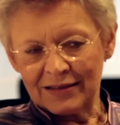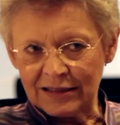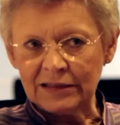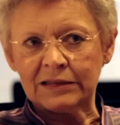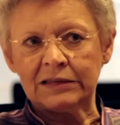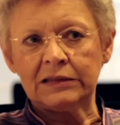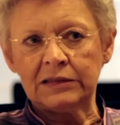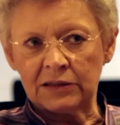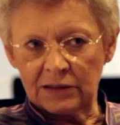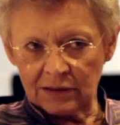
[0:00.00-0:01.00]
This
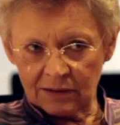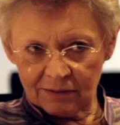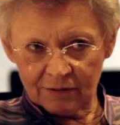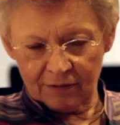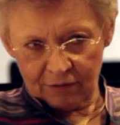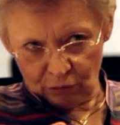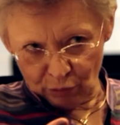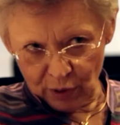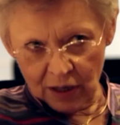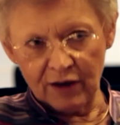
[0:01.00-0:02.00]
is
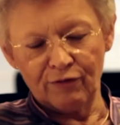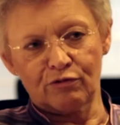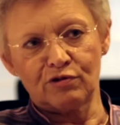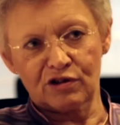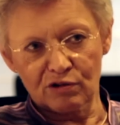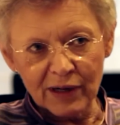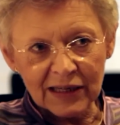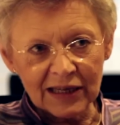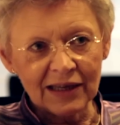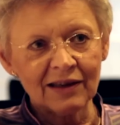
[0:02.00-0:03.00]
really
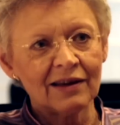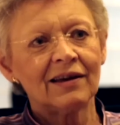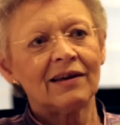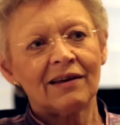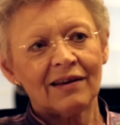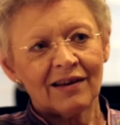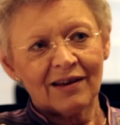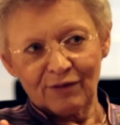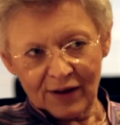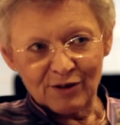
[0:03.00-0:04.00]
frustrating
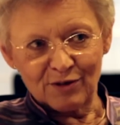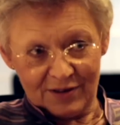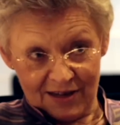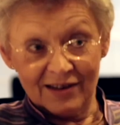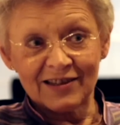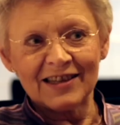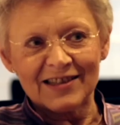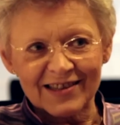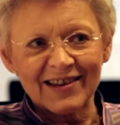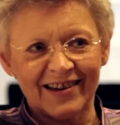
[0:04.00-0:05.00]
as a scientist,